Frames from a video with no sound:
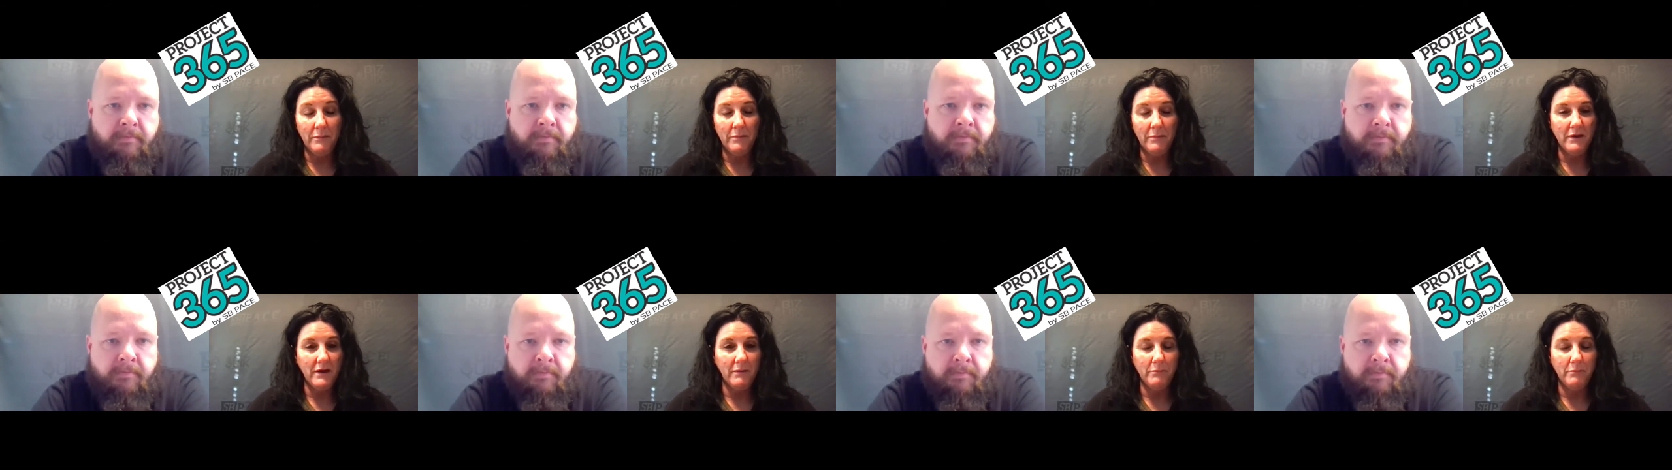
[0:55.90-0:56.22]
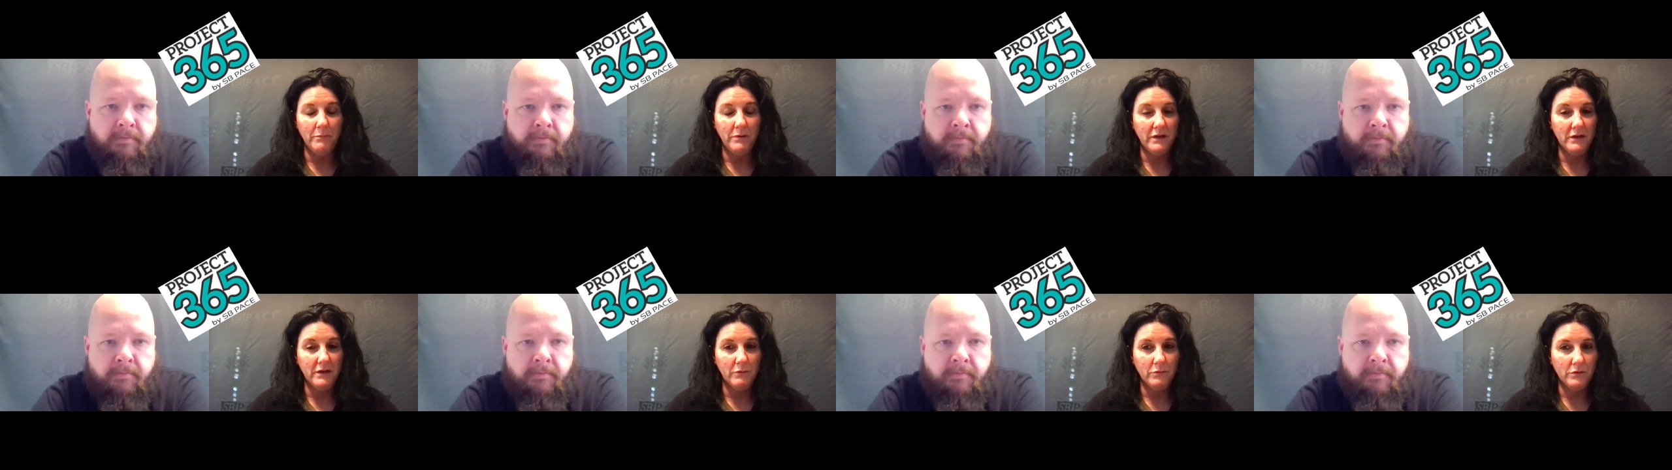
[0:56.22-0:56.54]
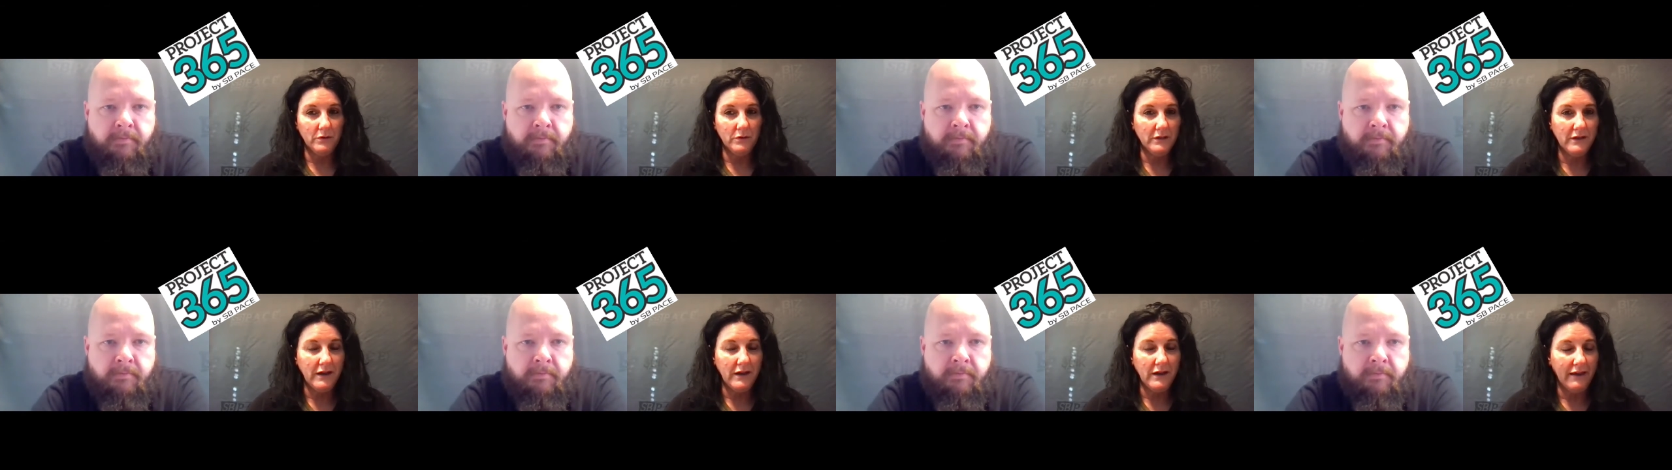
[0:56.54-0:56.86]
Speaker 1: maybe I'm being
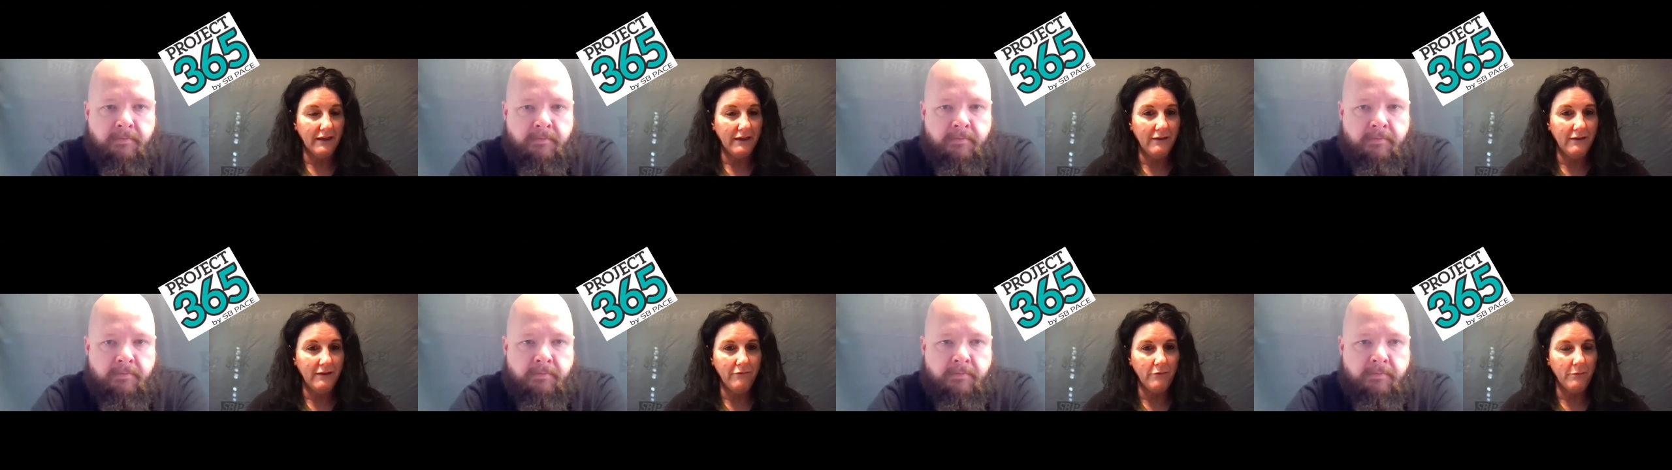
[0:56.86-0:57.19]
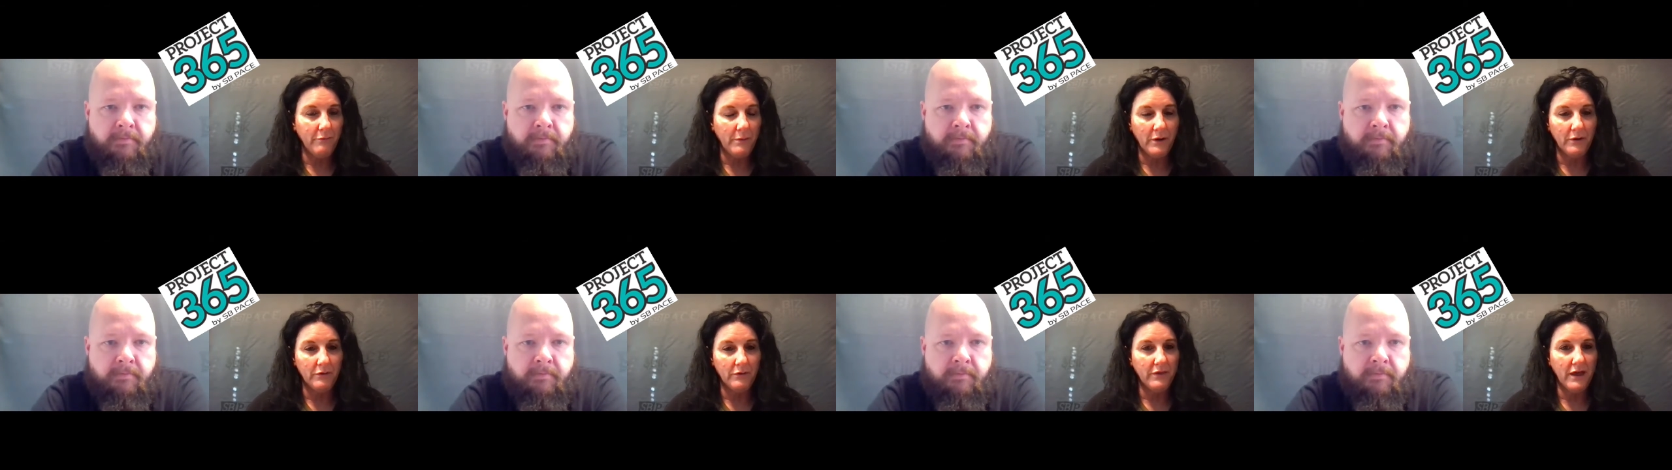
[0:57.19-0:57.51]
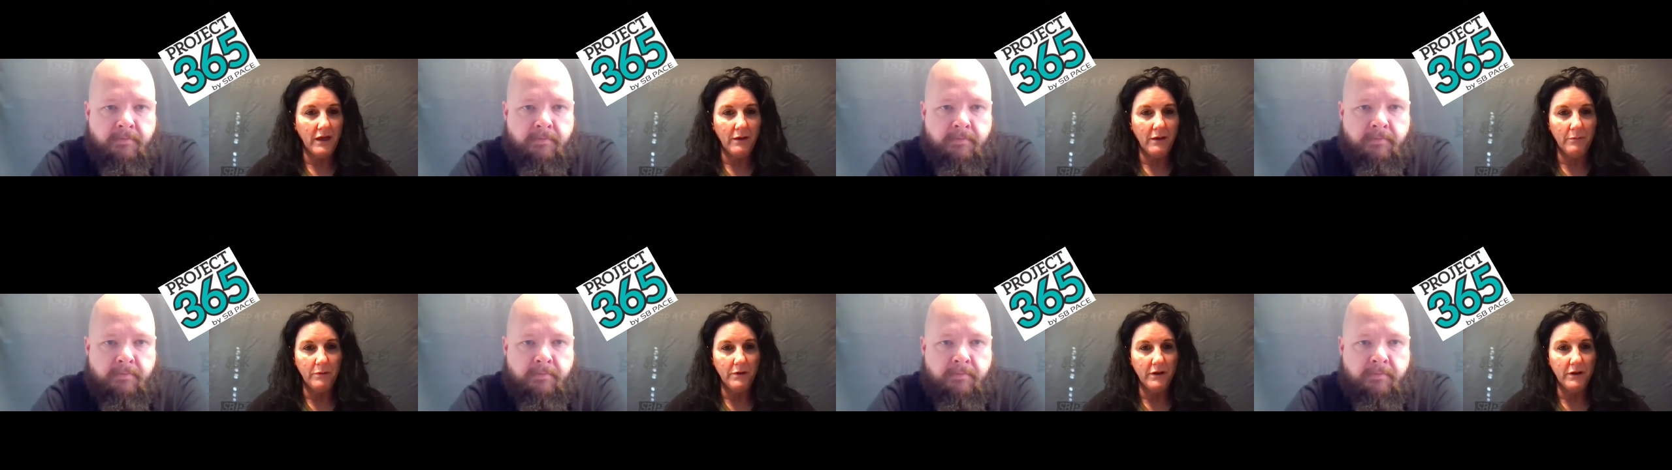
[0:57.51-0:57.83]
really naive about
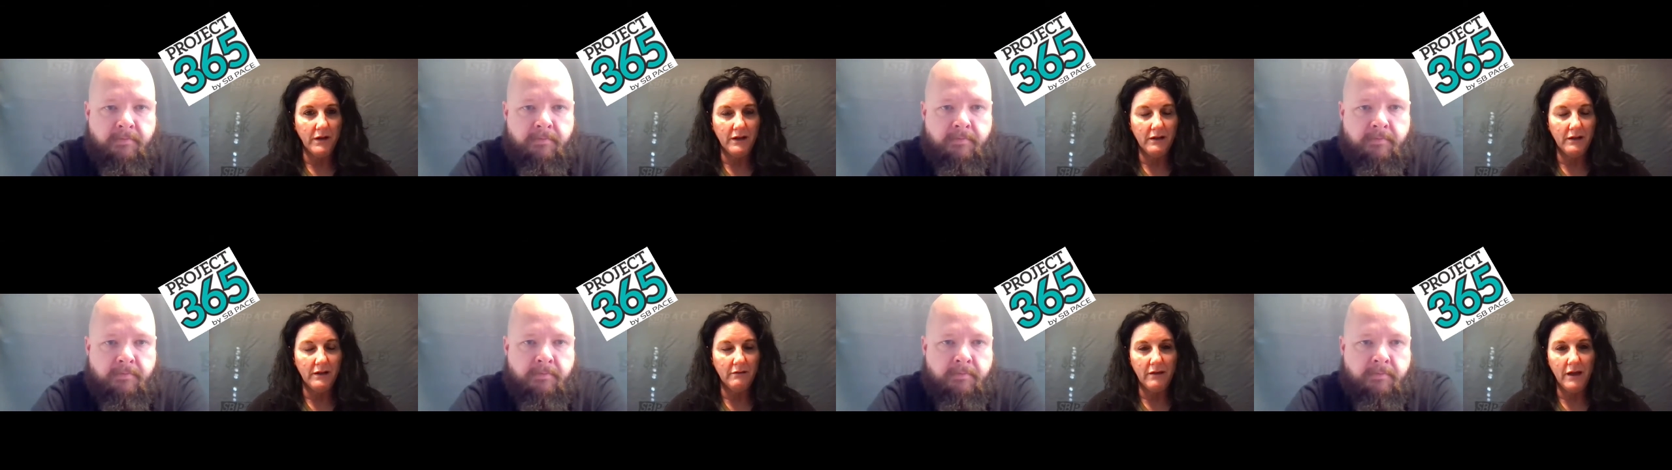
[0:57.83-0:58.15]
that, but